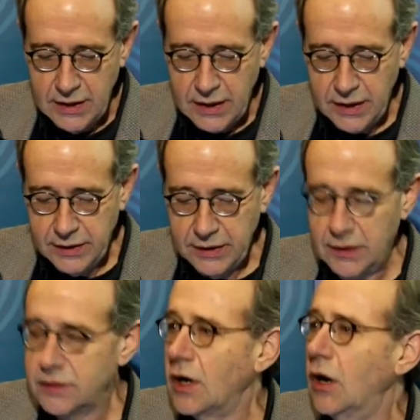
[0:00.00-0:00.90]
and then
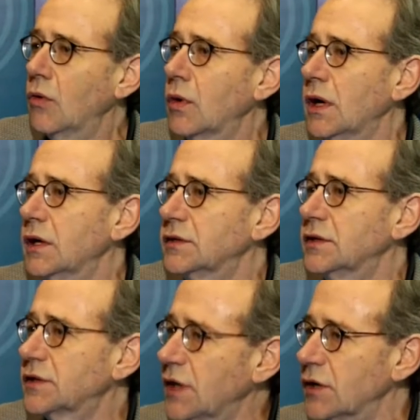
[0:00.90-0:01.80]
there's a whole class
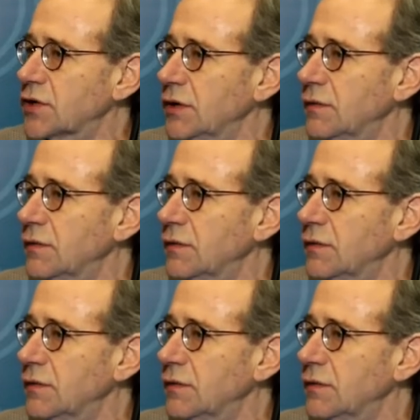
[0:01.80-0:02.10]
discussion